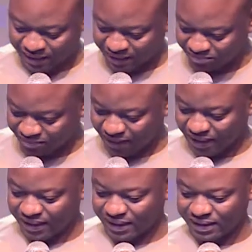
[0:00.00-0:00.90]

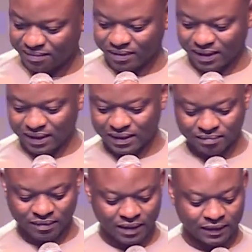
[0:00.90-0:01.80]
Amen and amen and
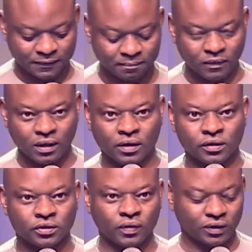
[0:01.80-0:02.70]
amen.
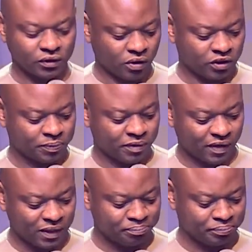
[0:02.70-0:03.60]
So we're just going to speak
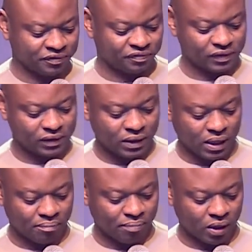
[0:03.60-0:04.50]
very briefly
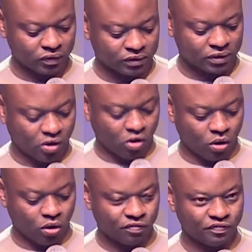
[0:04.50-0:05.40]
about the
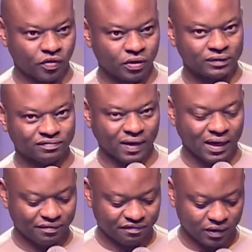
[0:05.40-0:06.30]
call for
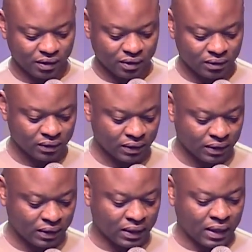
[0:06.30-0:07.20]
revival,
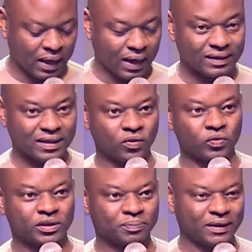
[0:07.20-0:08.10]
and then
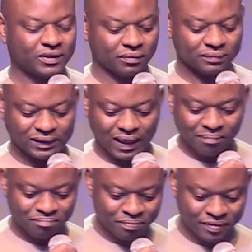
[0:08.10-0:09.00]
we'll spend some
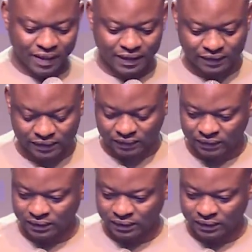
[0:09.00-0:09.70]
time praying